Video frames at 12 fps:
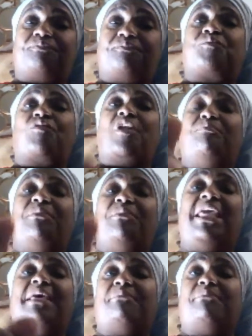Me and
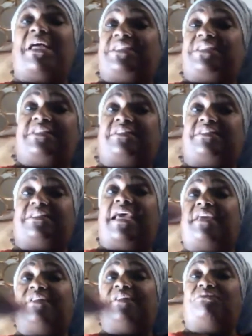my sister had them
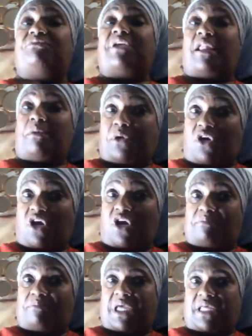got an apartment
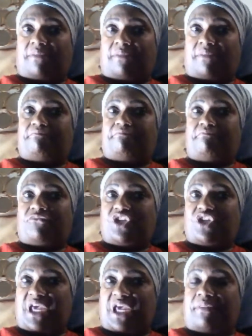together.